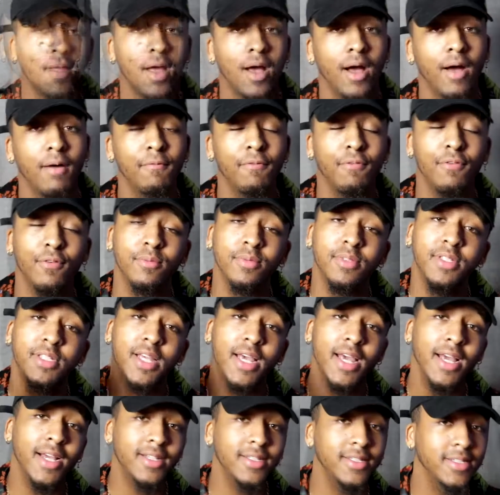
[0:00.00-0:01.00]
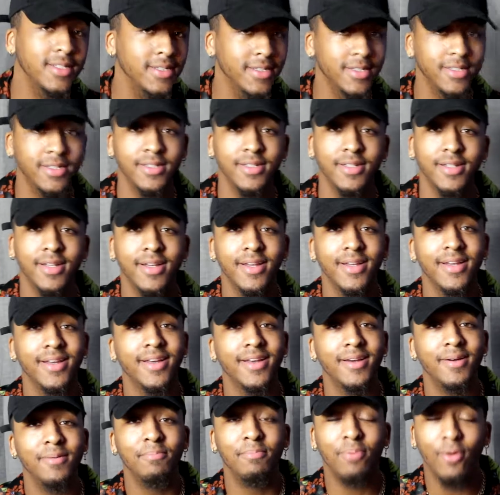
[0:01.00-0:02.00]
I'm from Texas,
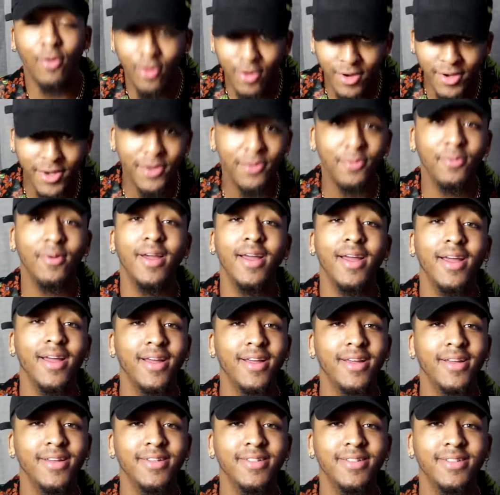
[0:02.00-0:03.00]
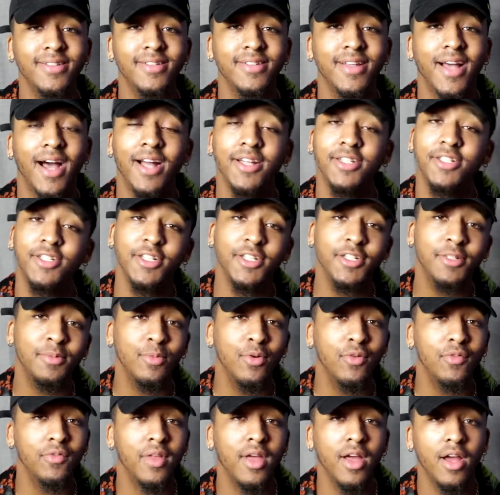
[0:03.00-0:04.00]
born and raised. I just
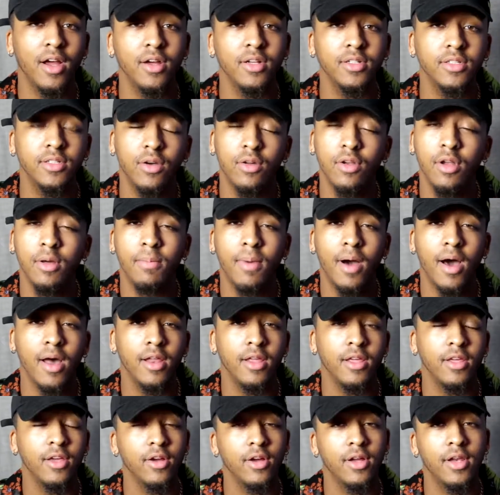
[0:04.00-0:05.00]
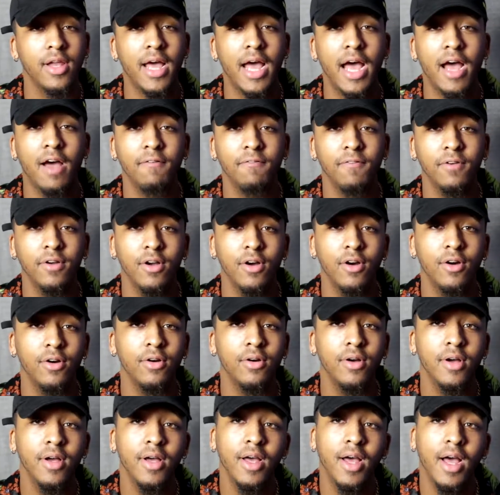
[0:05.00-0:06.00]
moved to Arizona about 1.5 years
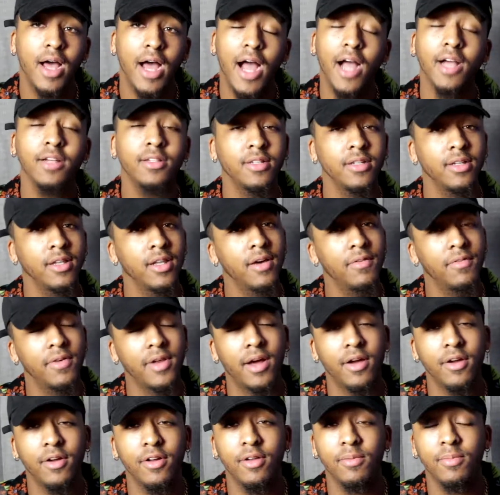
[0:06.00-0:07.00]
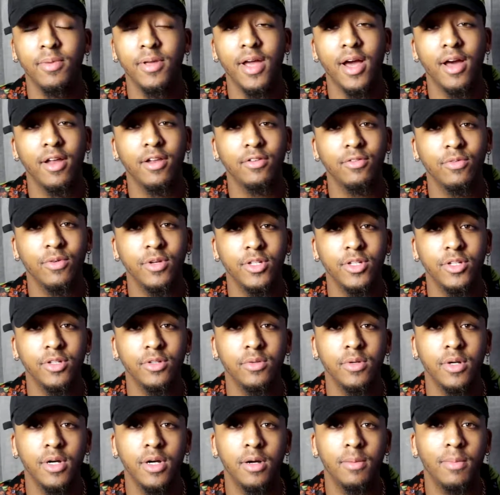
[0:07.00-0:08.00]
ago. I actually love it out here, to be honest with
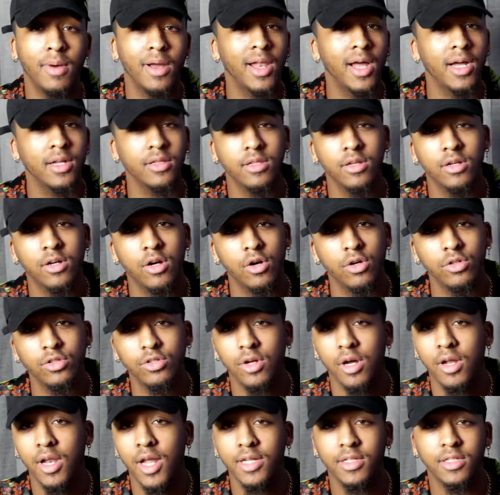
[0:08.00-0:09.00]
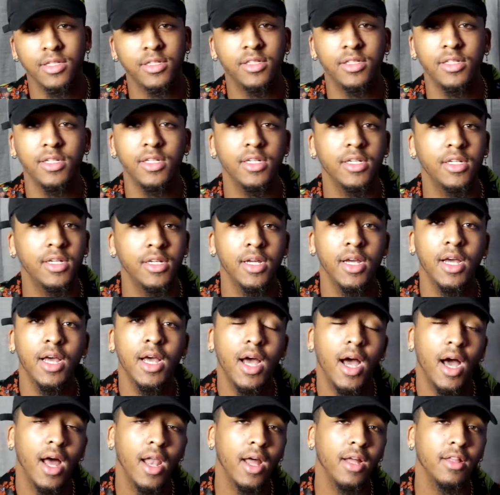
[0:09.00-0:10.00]
you. I like the culture, I like the scene,
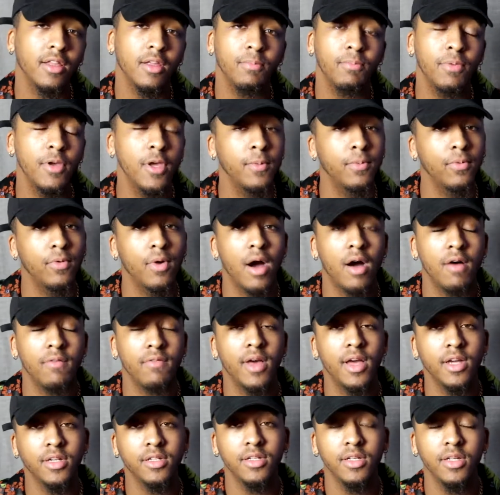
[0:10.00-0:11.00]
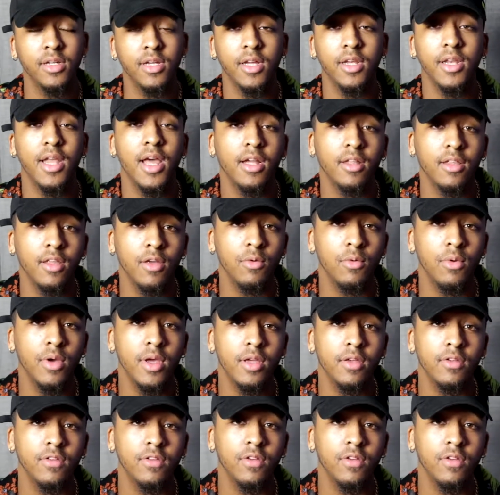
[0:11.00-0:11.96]
I like the people I've actually connected with.